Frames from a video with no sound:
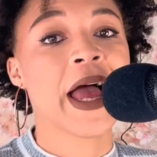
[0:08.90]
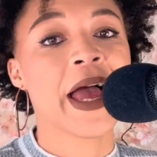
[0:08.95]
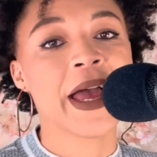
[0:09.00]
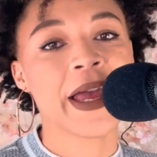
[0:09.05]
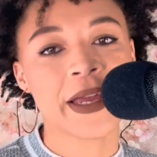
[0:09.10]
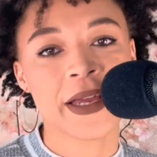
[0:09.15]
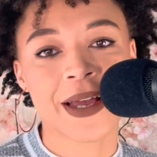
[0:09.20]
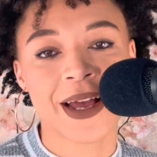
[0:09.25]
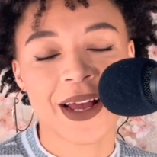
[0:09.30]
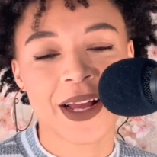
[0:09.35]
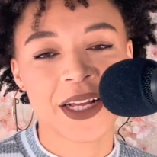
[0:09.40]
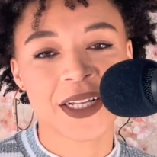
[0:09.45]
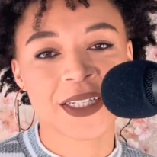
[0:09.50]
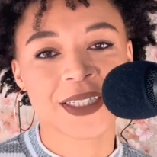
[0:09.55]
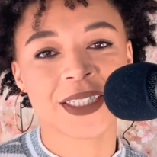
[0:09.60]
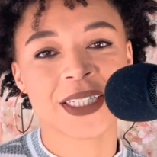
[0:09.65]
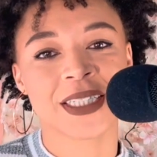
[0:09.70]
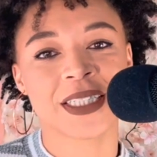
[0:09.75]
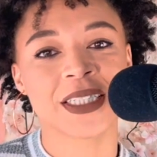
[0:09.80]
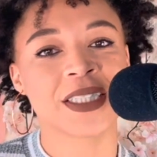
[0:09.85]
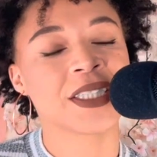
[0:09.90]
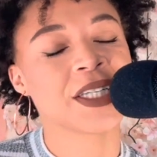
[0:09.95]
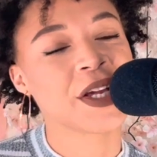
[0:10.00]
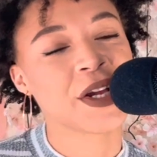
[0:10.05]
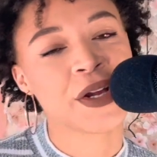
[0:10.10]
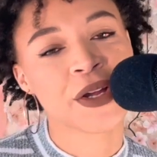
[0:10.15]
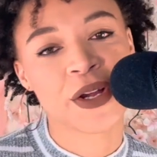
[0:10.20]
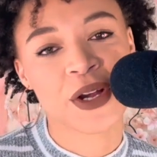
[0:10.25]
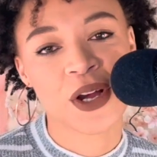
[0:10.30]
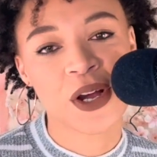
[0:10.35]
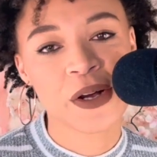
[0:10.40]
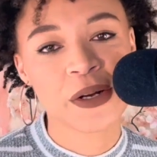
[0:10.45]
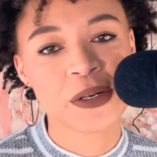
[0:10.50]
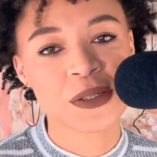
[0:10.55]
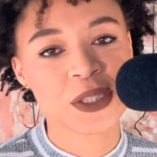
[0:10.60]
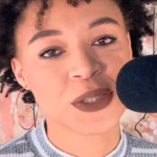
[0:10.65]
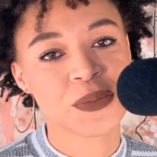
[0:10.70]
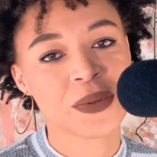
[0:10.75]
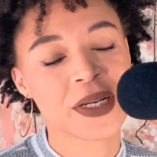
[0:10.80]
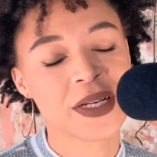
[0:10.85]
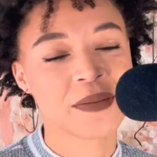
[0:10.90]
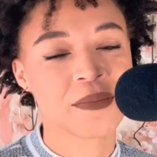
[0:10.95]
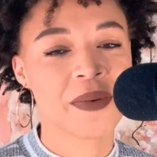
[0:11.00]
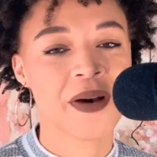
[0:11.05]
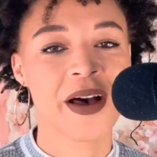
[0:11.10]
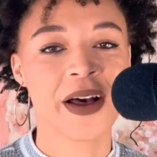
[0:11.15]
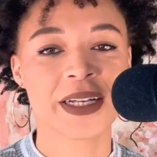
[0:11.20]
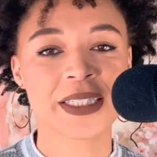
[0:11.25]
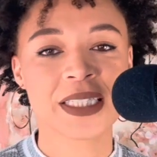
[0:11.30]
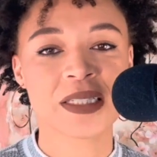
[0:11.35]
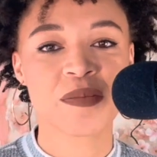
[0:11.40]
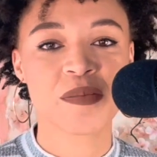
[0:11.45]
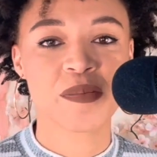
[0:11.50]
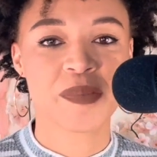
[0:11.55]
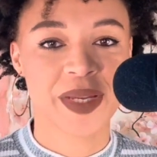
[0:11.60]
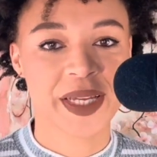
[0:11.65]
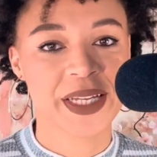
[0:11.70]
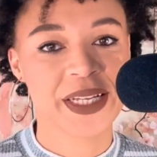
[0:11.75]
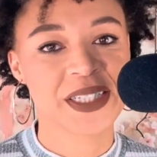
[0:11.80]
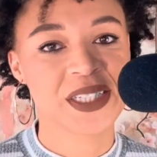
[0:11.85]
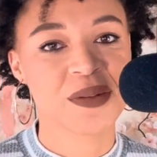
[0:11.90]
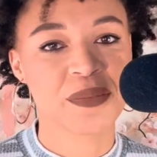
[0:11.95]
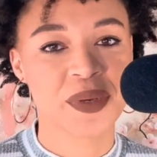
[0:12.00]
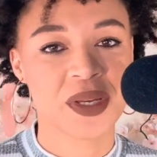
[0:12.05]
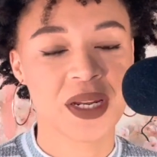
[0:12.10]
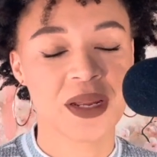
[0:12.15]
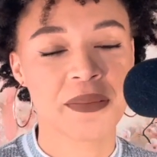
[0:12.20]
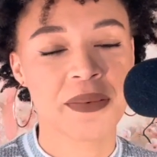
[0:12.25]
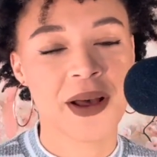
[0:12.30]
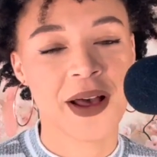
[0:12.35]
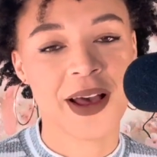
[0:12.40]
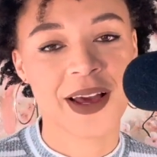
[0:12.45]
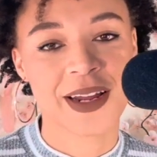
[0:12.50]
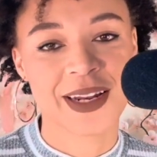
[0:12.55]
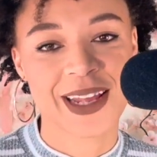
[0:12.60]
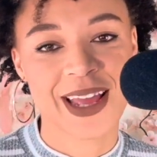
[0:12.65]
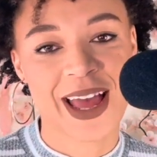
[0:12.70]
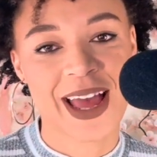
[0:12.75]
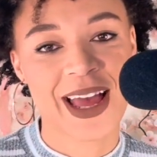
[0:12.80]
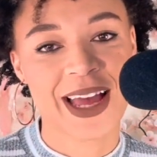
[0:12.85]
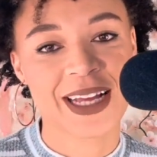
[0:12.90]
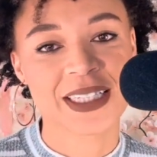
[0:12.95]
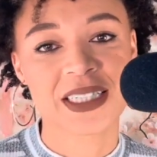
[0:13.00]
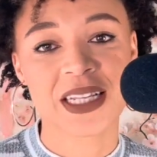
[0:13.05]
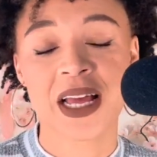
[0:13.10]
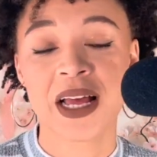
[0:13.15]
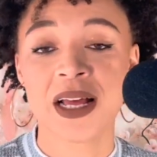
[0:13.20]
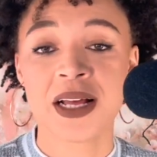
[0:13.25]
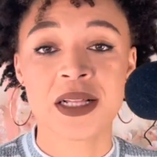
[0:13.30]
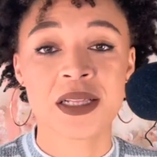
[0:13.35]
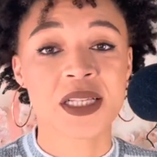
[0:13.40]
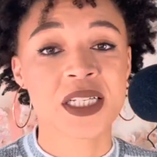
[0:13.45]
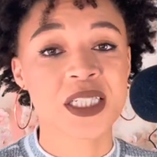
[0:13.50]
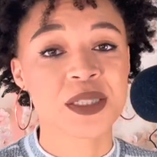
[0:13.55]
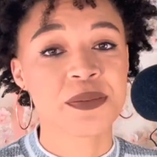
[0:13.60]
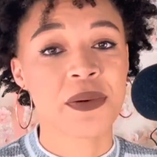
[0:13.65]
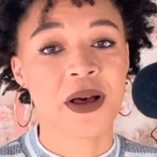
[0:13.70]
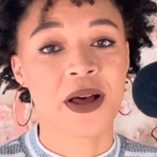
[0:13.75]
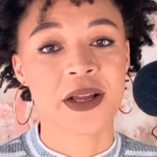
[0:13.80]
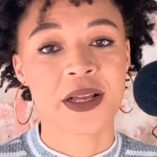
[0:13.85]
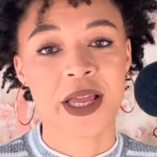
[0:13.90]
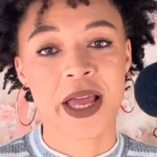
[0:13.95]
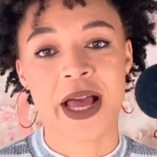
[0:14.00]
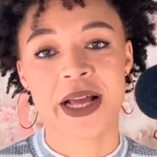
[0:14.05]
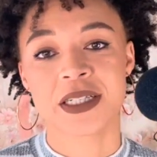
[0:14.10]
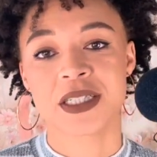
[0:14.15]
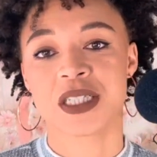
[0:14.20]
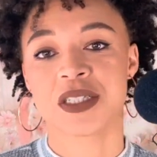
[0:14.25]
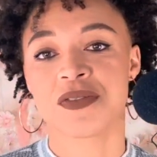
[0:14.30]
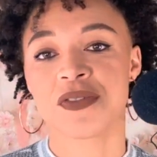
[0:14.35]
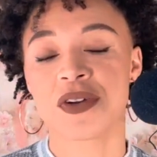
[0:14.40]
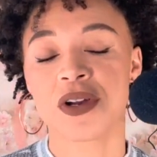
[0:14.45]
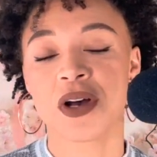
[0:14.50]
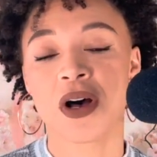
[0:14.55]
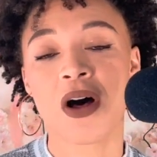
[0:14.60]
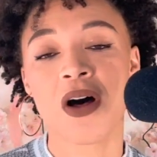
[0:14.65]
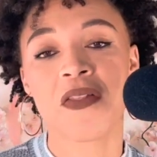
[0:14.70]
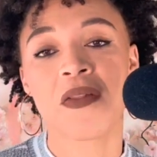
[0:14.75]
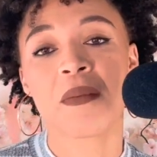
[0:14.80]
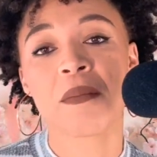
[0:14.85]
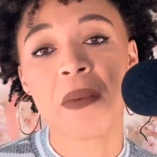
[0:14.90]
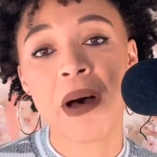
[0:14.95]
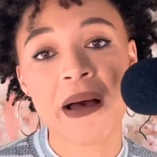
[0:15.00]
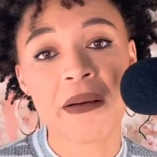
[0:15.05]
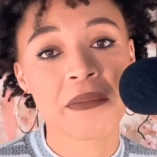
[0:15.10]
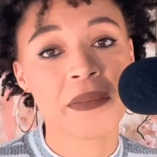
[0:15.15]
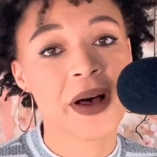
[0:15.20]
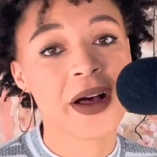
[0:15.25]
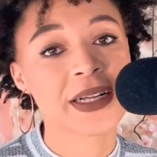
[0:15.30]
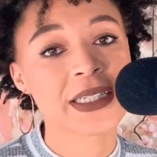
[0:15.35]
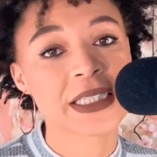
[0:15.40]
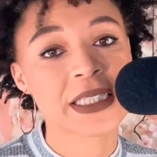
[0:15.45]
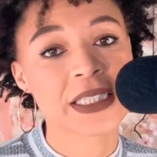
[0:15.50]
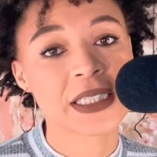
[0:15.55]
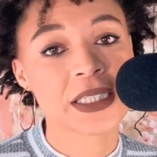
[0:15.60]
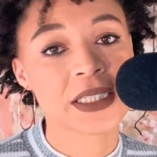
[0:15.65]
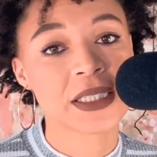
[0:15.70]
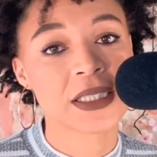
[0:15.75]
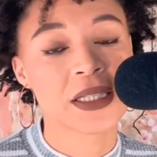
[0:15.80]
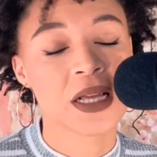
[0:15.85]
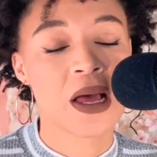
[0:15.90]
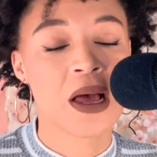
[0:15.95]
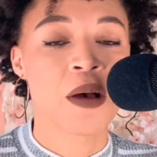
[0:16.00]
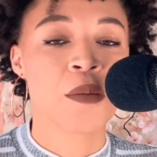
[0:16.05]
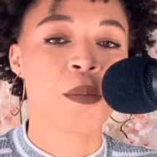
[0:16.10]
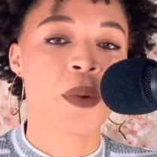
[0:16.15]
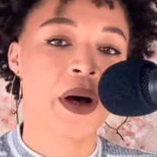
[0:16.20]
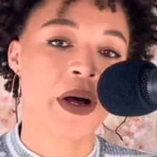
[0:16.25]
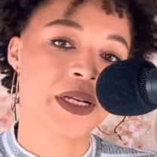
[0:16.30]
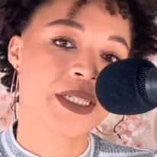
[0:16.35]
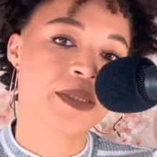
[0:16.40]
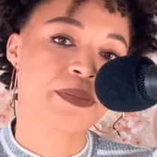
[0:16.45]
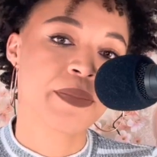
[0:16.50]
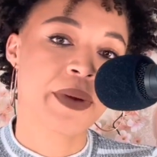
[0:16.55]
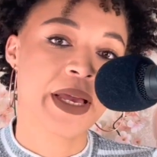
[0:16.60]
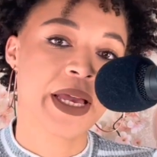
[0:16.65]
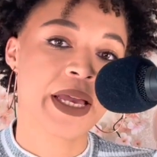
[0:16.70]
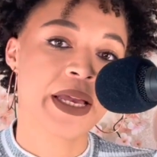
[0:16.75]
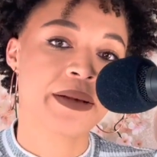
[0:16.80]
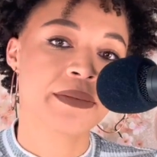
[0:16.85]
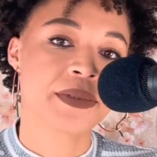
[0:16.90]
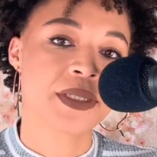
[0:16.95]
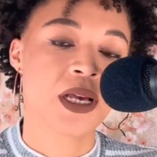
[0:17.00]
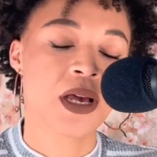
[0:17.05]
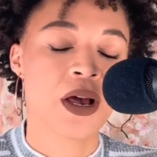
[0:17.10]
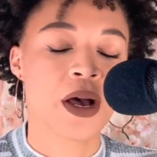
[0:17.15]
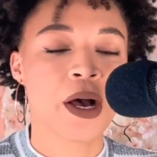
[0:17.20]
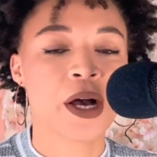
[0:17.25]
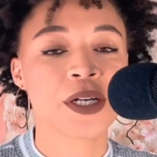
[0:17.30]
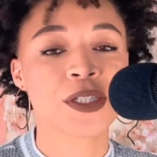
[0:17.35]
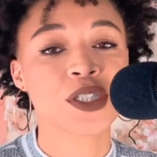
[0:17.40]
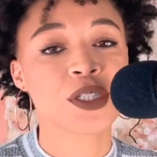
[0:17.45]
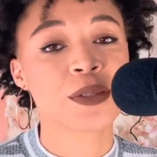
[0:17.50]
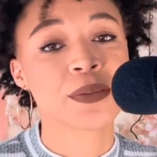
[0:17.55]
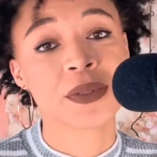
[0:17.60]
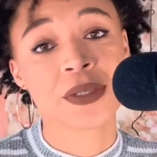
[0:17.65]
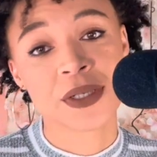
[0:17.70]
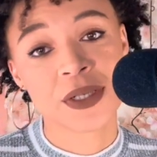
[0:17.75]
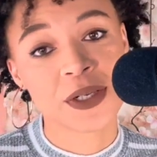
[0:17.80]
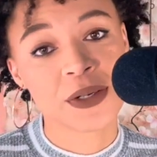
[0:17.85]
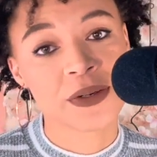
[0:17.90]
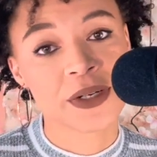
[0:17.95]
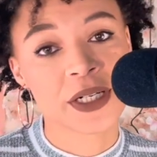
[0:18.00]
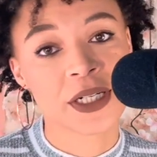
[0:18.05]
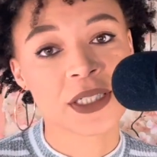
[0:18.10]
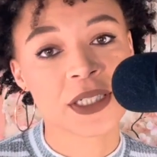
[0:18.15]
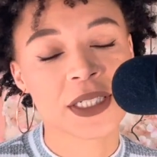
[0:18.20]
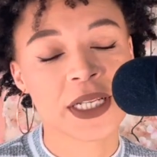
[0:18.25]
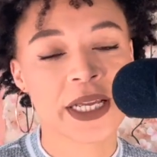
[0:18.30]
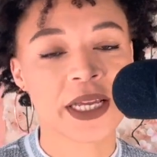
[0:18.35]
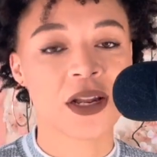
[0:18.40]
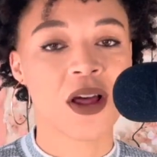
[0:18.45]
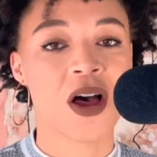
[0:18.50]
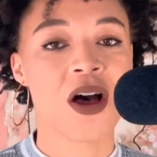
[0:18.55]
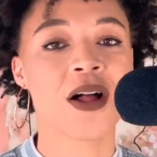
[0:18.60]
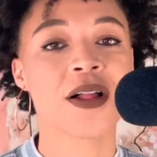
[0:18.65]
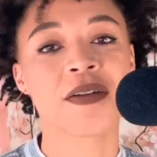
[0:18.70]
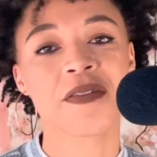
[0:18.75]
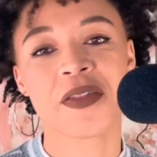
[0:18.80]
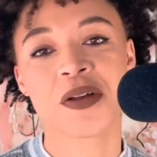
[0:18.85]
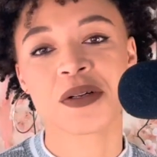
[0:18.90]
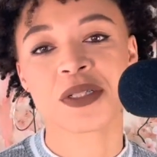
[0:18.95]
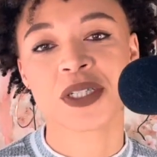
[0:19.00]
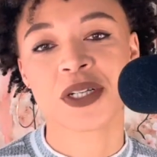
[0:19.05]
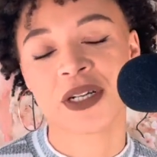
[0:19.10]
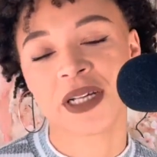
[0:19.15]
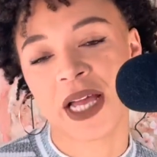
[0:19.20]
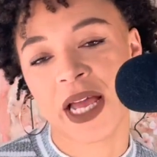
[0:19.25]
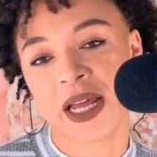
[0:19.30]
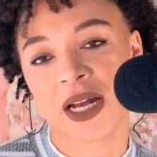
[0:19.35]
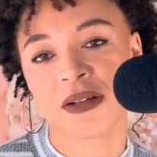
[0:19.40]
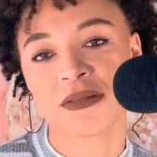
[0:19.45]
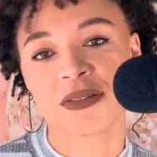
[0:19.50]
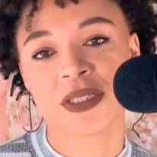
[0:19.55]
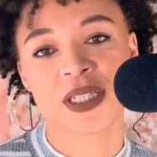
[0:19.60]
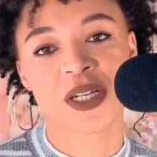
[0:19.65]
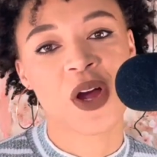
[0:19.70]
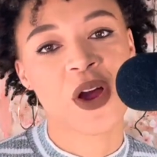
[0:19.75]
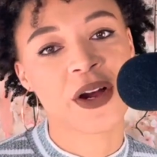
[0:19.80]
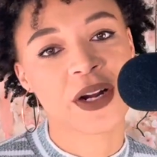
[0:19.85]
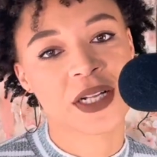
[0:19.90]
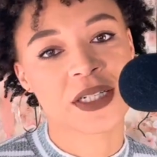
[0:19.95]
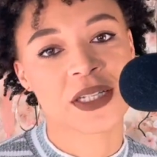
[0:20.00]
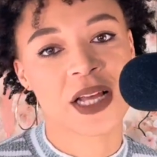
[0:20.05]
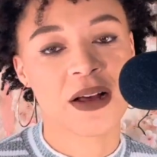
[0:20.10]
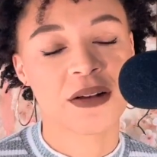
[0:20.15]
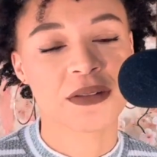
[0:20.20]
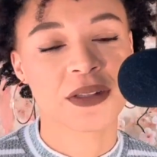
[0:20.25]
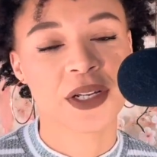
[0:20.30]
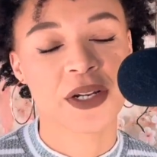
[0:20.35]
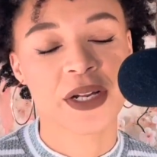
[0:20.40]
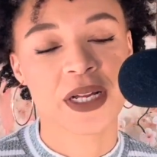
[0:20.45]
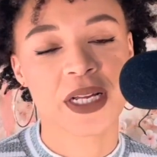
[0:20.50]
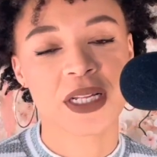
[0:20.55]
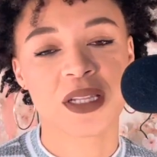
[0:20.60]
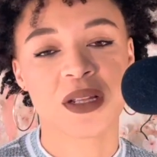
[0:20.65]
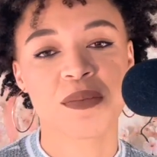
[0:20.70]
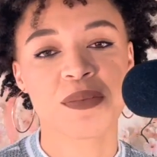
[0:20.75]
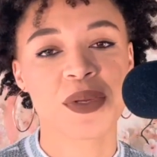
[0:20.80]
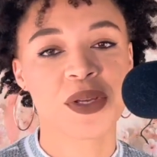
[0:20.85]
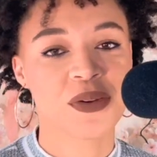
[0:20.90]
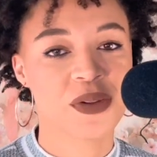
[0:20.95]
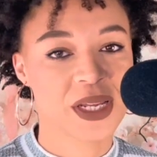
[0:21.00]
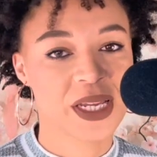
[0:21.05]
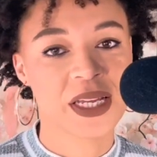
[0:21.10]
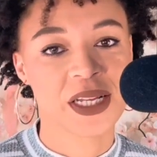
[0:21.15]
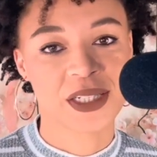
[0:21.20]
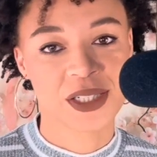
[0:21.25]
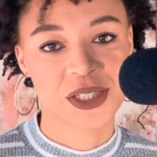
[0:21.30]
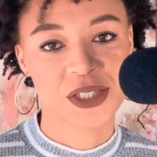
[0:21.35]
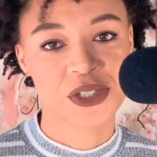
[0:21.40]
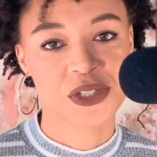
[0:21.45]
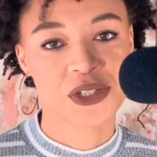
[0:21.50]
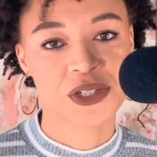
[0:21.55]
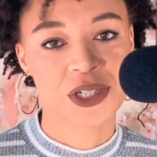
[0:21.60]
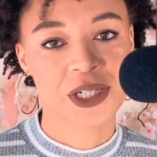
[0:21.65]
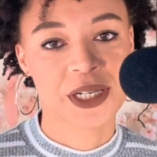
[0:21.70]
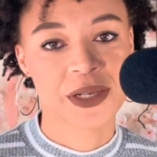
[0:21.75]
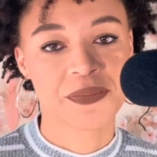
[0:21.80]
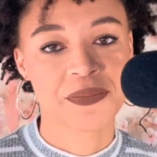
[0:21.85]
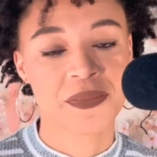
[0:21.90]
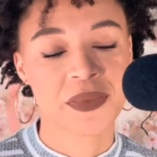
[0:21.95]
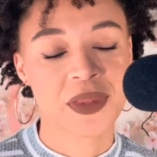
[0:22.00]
Hey guys, this is Sierra, your host with Boss and Biz and Beauty Podcast. This podcast is for all the mom bosses, boss babes, entrepreneurs, and all of those creatives and artists out there in the beauty industry.